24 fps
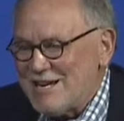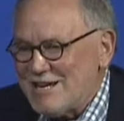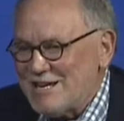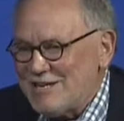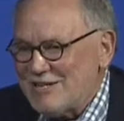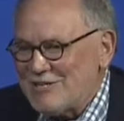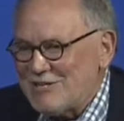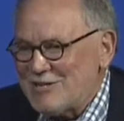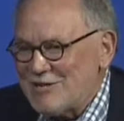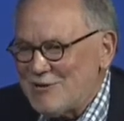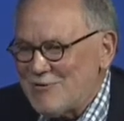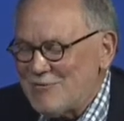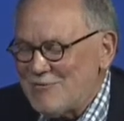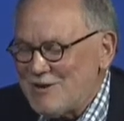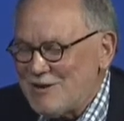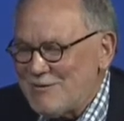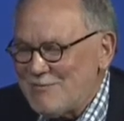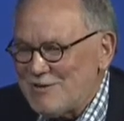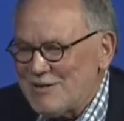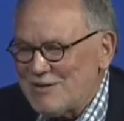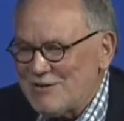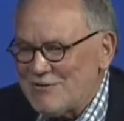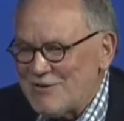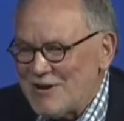so we've
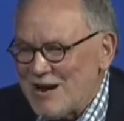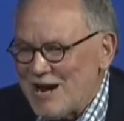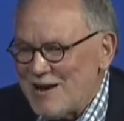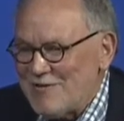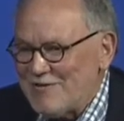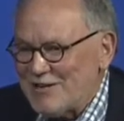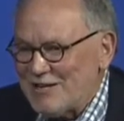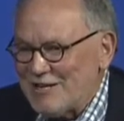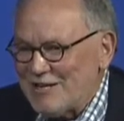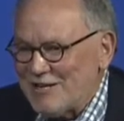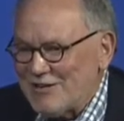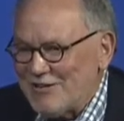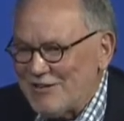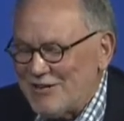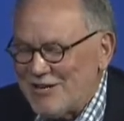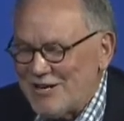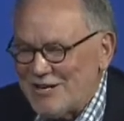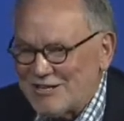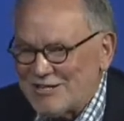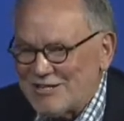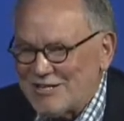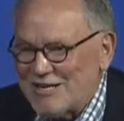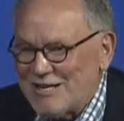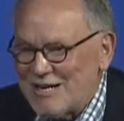been driving it a
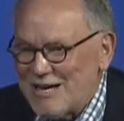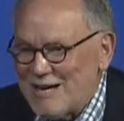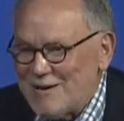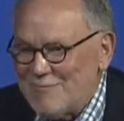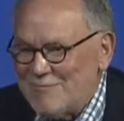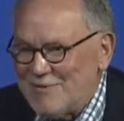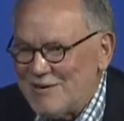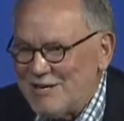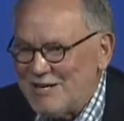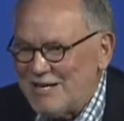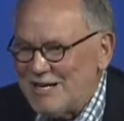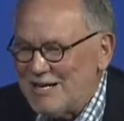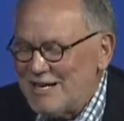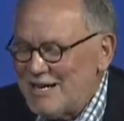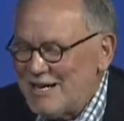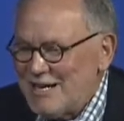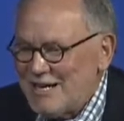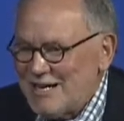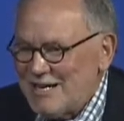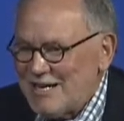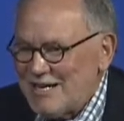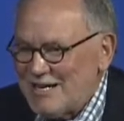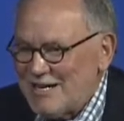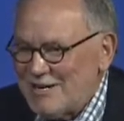long time, but
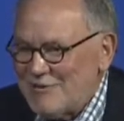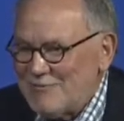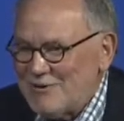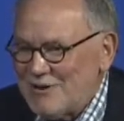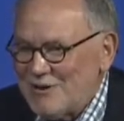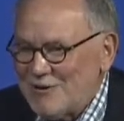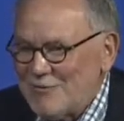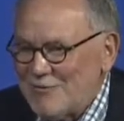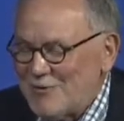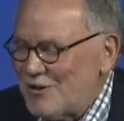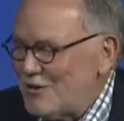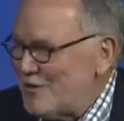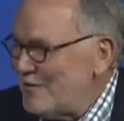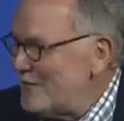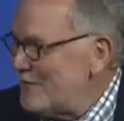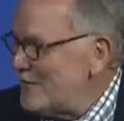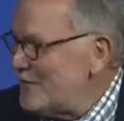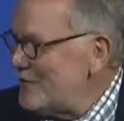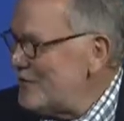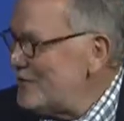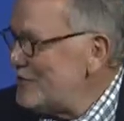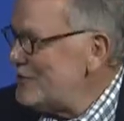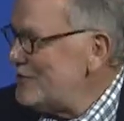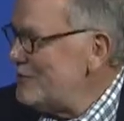we were one of the
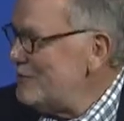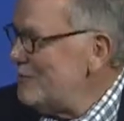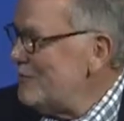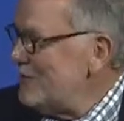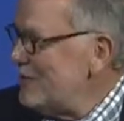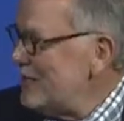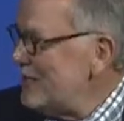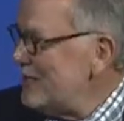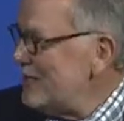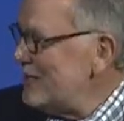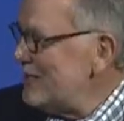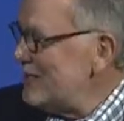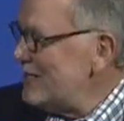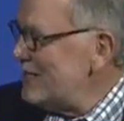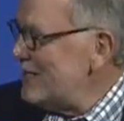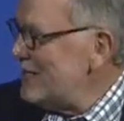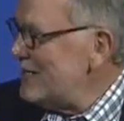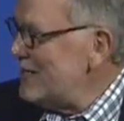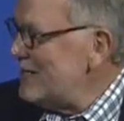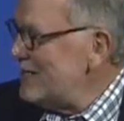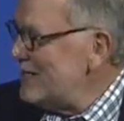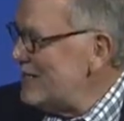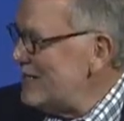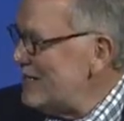first to bring in
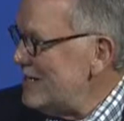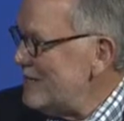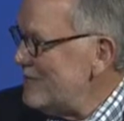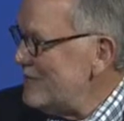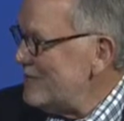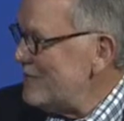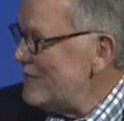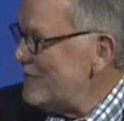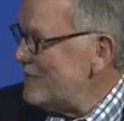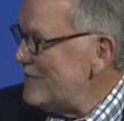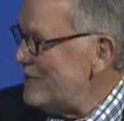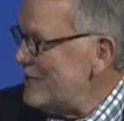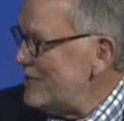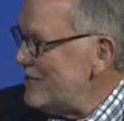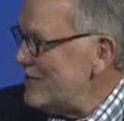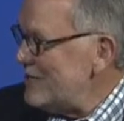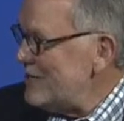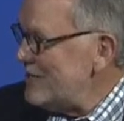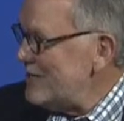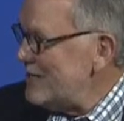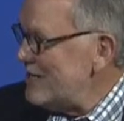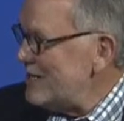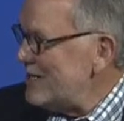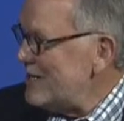free
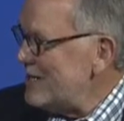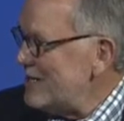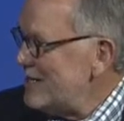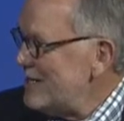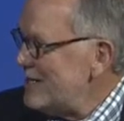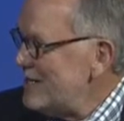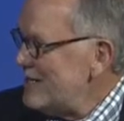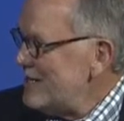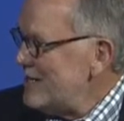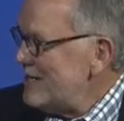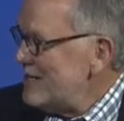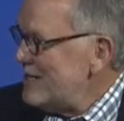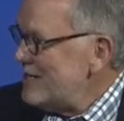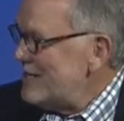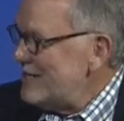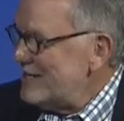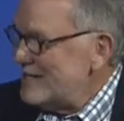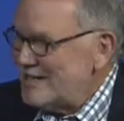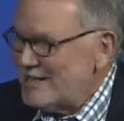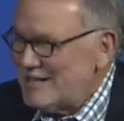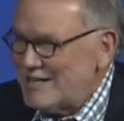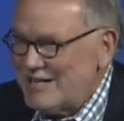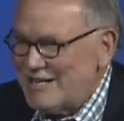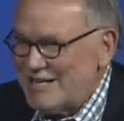internet,
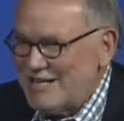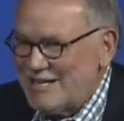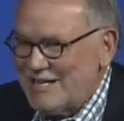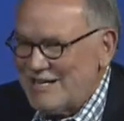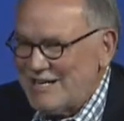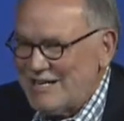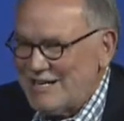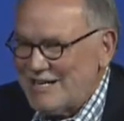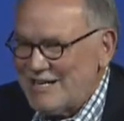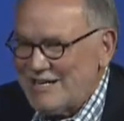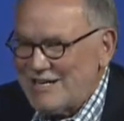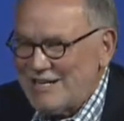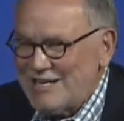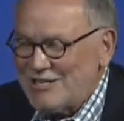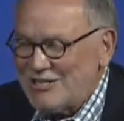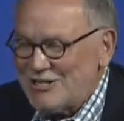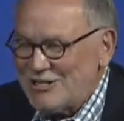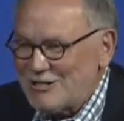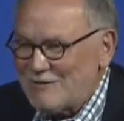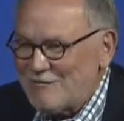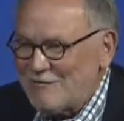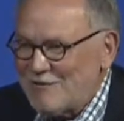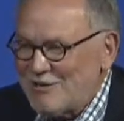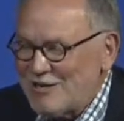and it
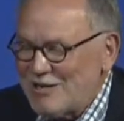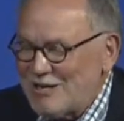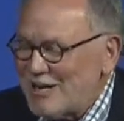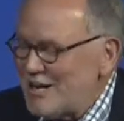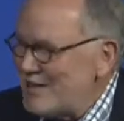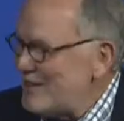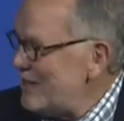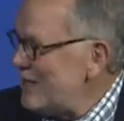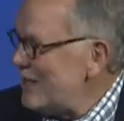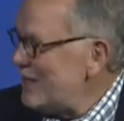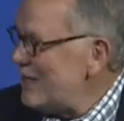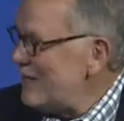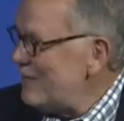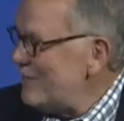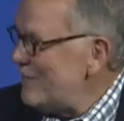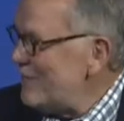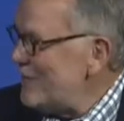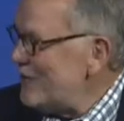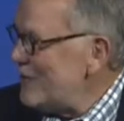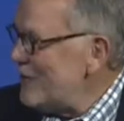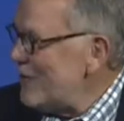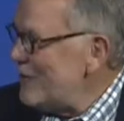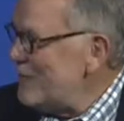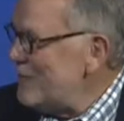just fit. I think it
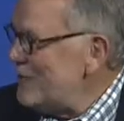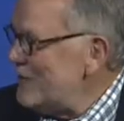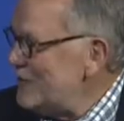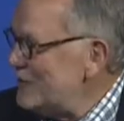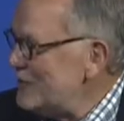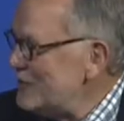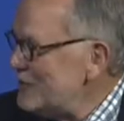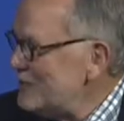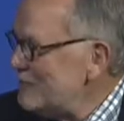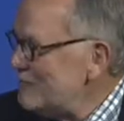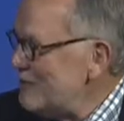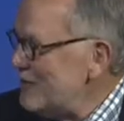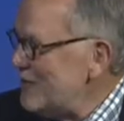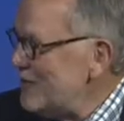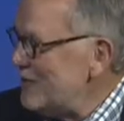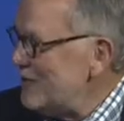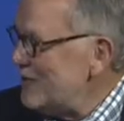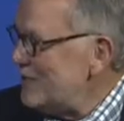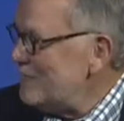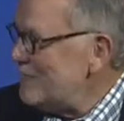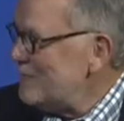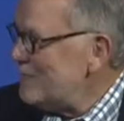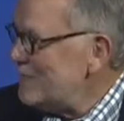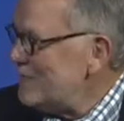fit our business
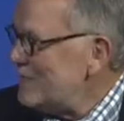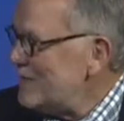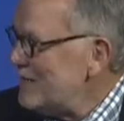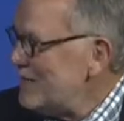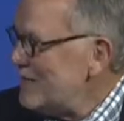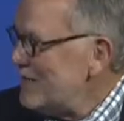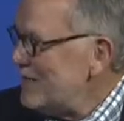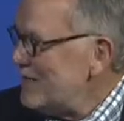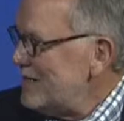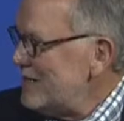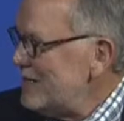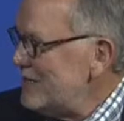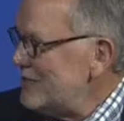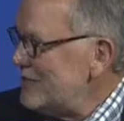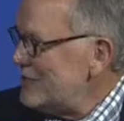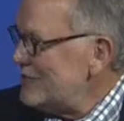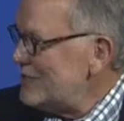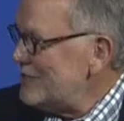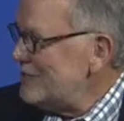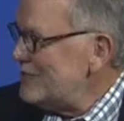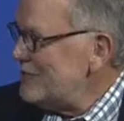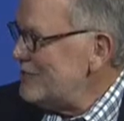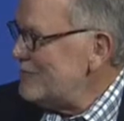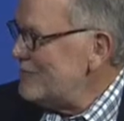model. And
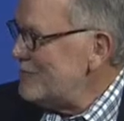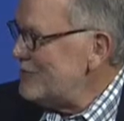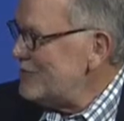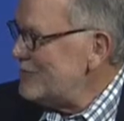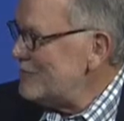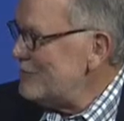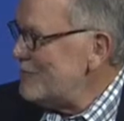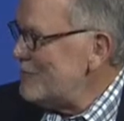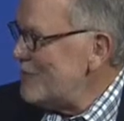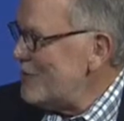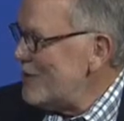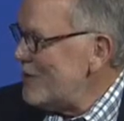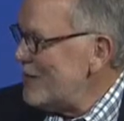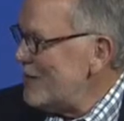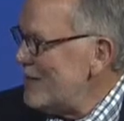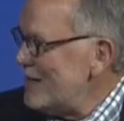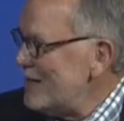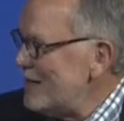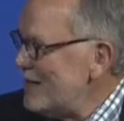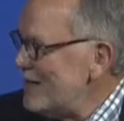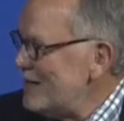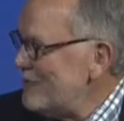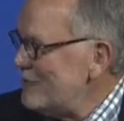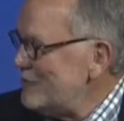so
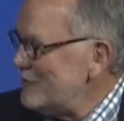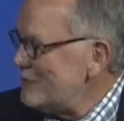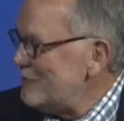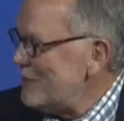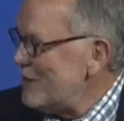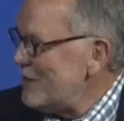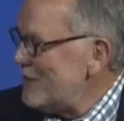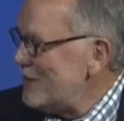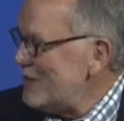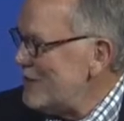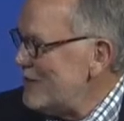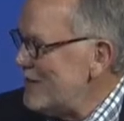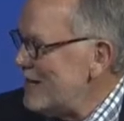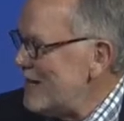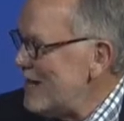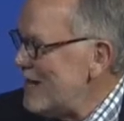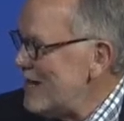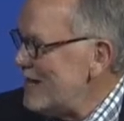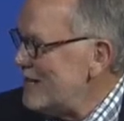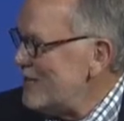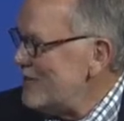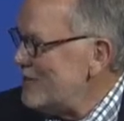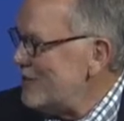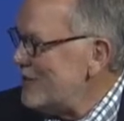it was part of
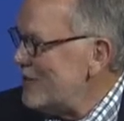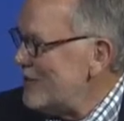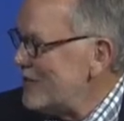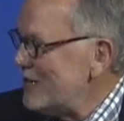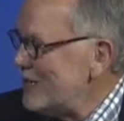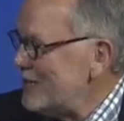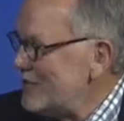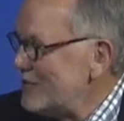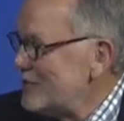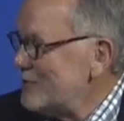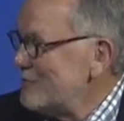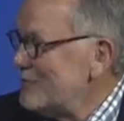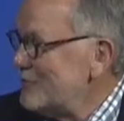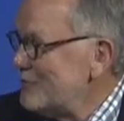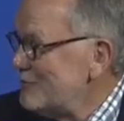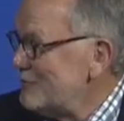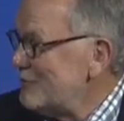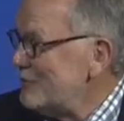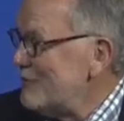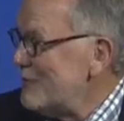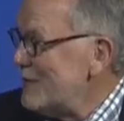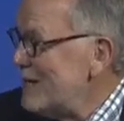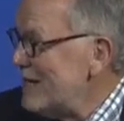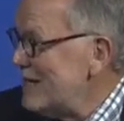that. You know, our customers were
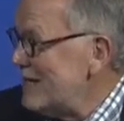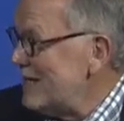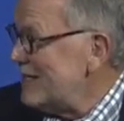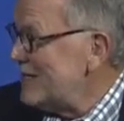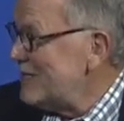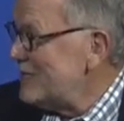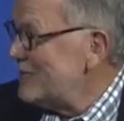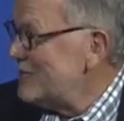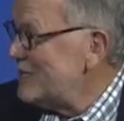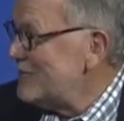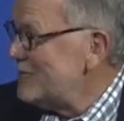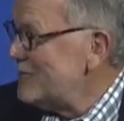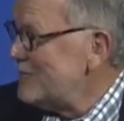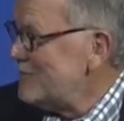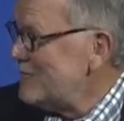demanding it too.